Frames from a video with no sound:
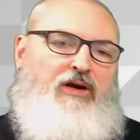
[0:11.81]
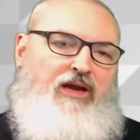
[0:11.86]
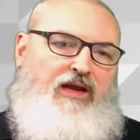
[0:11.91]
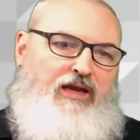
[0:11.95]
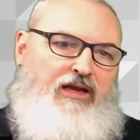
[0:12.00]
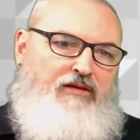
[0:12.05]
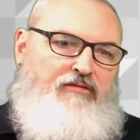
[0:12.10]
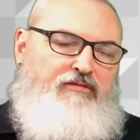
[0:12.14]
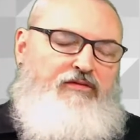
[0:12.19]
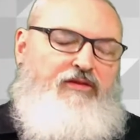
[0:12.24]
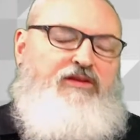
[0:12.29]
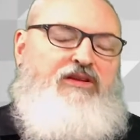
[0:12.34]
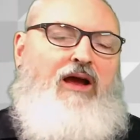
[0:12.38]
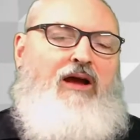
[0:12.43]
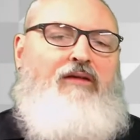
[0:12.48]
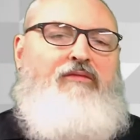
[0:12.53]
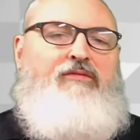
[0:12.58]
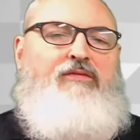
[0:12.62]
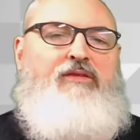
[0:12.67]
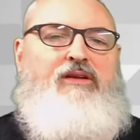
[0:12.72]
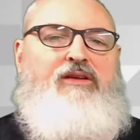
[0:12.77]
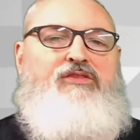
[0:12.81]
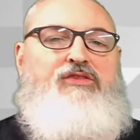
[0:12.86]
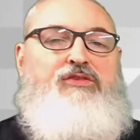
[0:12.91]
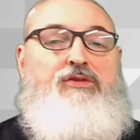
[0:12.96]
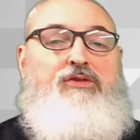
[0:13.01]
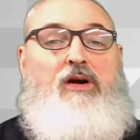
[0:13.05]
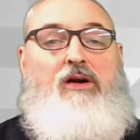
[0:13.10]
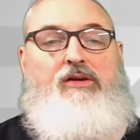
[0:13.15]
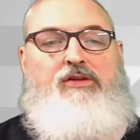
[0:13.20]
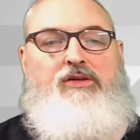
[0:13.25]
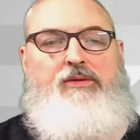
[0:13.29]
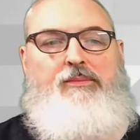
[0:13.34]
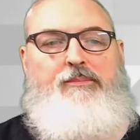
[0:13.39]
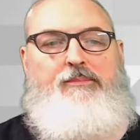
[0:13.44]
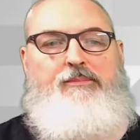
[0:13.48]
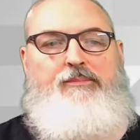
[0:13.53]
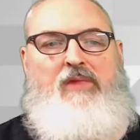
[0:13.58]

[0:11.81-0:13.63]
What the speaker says: and photography instructor.